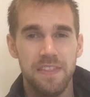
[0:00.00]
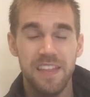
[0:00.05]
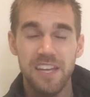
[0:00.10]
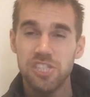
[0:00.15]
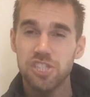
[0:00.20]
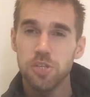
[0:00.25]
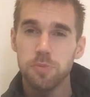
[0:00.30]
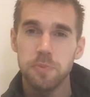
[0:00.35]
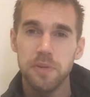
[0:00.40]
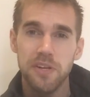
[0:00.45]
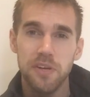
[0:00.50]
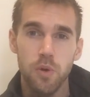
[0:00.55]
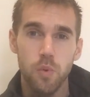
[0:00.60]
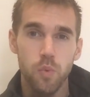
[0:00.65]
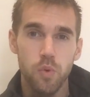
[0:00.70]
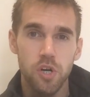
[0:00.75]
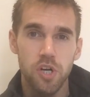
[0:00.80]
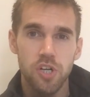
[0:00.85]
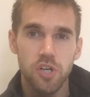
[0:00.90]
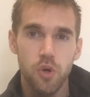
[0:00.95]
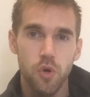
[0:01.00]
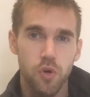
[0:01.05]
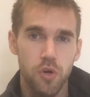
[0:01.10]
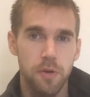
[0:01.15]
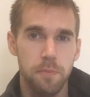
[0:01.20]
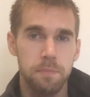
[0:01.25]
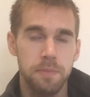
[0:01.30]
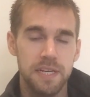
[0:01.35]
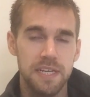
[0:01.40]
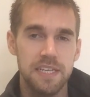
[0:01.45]
That should be in a Word
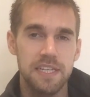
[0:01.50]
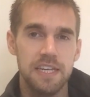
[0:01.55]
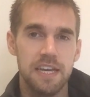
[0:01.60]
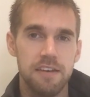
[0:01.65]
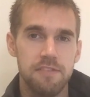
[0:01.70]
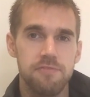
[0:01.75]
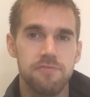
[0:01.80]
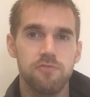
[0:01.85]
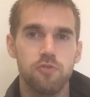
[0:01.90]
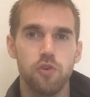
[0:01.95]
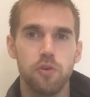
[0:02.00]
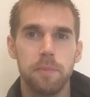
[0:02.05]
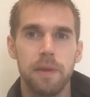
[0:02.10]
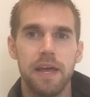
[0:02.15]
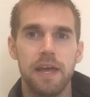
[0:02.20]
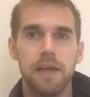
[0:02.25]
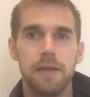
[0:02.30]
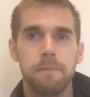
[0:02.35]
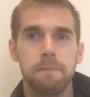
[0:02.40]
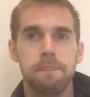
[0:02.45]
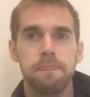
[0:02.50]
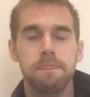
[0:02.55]
or a PDF format.